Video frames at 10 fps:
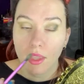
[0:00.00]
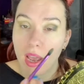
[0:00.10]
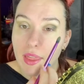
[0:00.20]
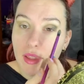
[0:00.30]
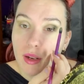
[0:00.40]

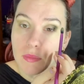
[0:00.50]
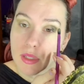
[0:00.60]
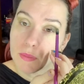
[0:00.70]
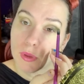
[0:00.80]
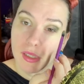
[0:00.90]
And then I'm
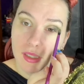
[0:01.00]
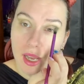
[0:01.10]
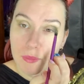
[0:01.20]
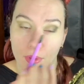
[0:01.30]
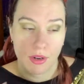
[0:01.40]
just bringing
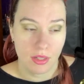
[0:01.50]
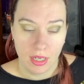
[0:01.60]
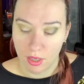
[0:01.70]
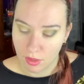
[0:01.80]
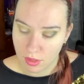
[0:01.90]
that brush
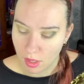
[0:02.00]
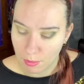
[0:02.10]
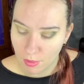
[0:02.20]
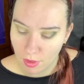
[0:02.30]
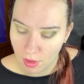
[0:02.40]
in over
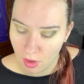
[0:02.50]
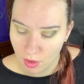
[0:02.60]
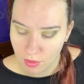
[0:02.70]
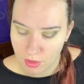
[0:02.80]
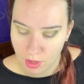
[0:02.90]

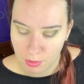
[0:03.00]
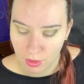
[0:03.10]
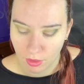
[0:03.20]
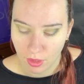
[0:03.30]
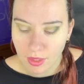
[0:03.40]
the top of the
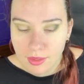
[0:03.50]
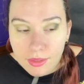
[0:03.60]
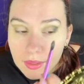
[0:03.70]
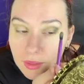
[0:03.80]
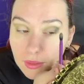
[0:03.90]
crease.